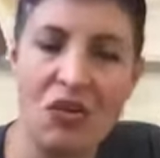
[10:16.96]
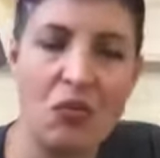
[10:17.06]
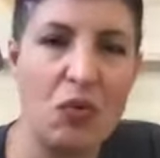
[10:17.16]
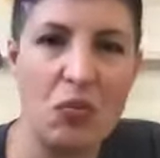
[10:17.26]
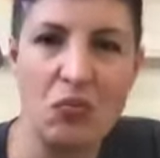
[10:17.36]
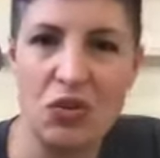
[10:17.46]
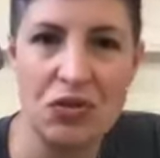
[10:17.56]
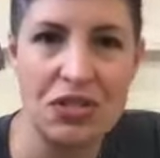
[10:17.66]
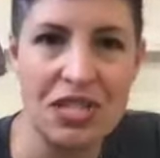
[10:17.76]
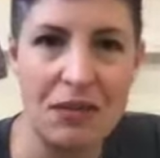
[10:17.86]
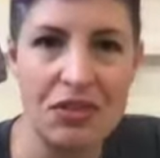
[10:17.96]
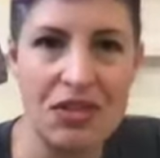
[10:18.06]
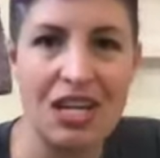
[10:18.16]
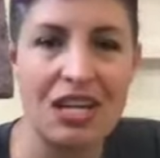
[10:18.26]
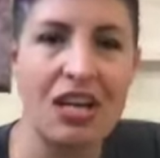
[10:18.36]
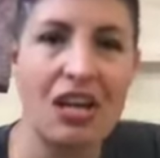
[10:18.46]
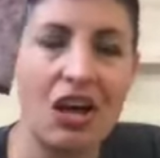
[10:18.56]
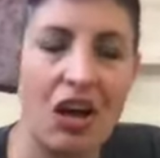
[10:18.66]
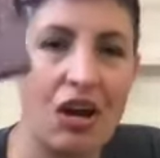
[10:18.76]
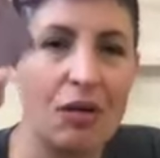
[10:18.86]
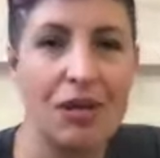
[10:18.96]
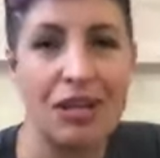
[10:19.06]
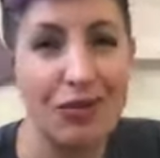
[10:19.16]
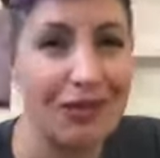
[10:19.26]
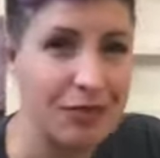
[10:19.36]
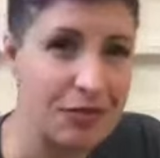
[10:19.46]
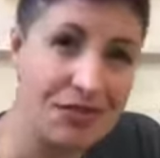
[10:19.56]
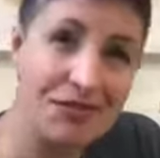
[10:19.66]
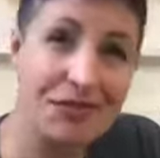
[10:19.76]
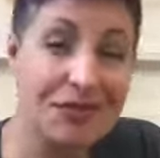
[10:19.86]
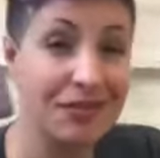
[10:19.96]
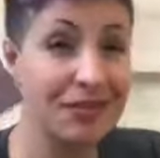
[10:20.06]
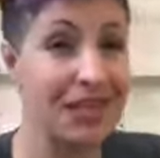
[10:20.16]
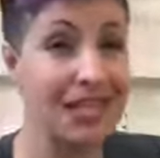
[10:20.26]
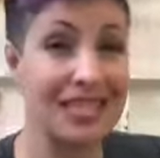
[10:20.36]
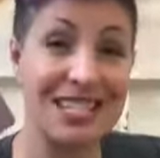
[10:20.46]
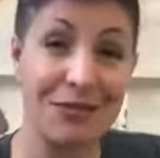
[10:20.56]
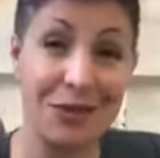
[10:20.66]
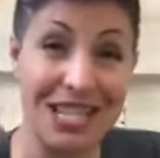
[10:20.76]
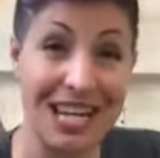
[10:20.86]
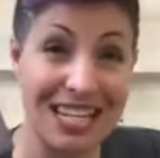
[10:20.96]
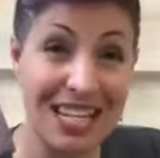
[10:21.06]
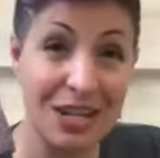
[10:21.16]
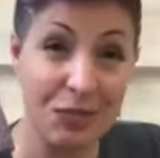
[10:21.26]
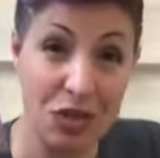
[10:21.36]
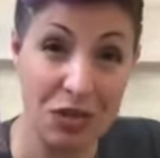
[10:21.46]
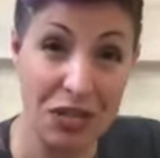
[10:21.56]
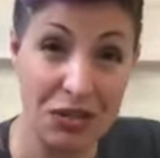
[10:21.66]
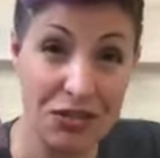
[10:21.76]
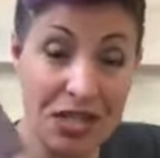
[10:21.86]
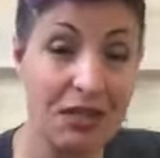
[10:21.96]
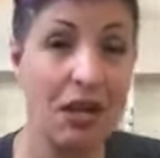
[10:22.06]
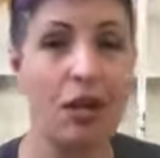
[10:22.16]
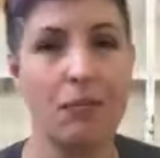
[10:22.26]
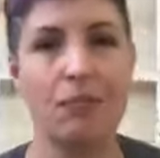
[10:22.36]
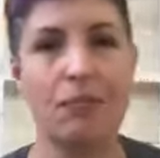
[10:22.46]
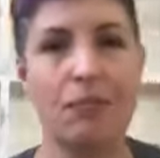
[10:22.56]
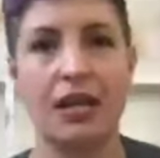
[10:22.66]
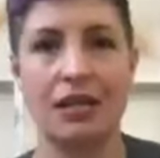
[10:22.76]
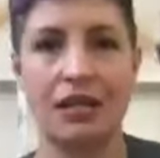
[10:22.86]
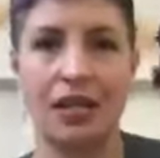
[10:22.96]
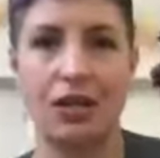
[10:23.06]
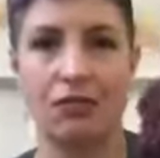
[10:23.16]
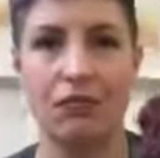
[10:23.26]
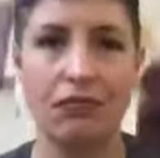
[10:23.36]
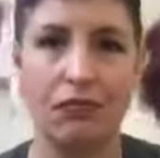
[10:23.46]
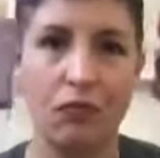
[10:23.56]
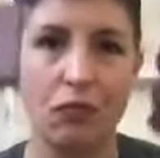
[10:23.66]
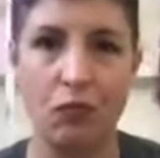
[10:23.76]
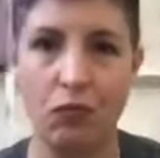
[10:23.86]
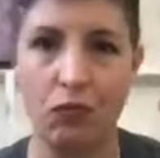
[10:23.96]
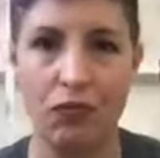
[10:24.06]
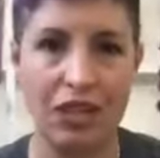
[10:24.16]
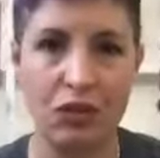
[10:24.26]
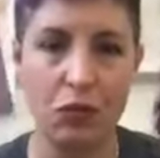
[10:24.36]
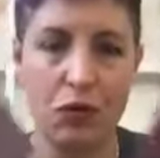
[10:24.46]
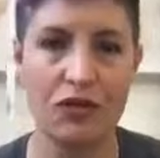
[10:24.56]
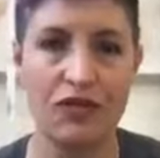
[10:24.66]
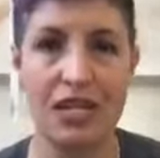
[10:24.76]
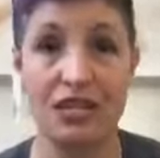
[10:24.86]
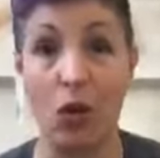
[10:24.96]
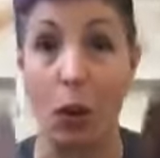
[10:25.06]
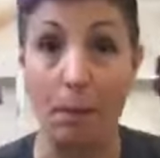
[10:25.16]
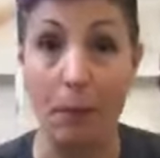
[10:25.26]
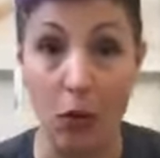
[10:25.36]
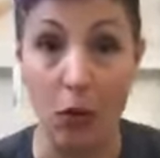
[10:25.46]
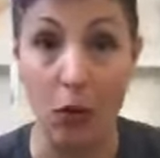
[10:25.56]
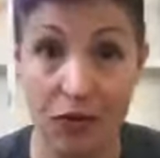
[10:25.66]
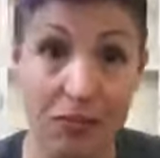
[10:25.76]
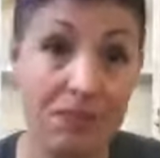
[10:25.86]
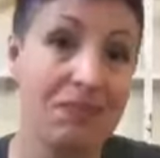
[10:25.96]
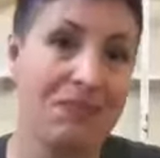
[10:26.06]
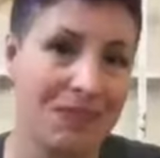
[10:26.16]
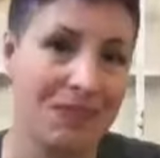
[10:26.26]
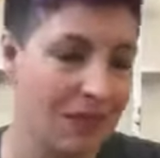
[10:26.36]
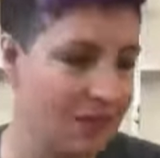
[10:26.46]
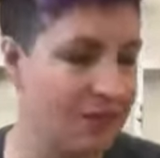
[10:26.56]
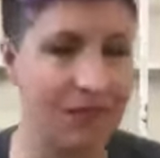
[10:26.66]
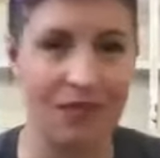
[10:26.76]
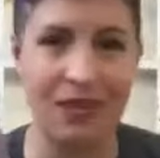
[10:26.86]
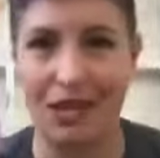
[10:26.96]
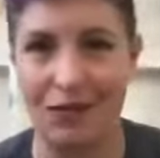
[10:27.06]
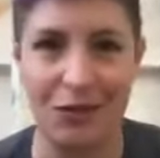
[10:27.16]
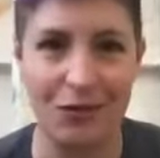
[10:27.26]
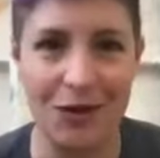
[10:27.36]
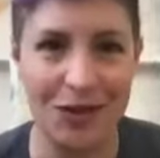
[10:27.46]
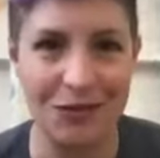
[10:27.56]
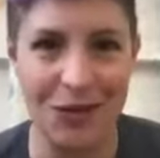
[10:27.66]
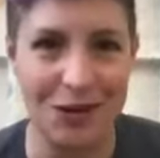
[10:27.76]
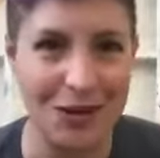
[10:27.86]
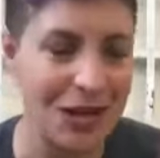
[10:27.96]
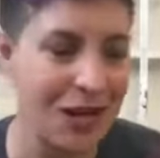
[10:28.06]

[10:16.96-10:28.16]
will do the same thing. You have to, it's a different technique in which we use it, but you know, either one of these, both of them, if you're feeling very,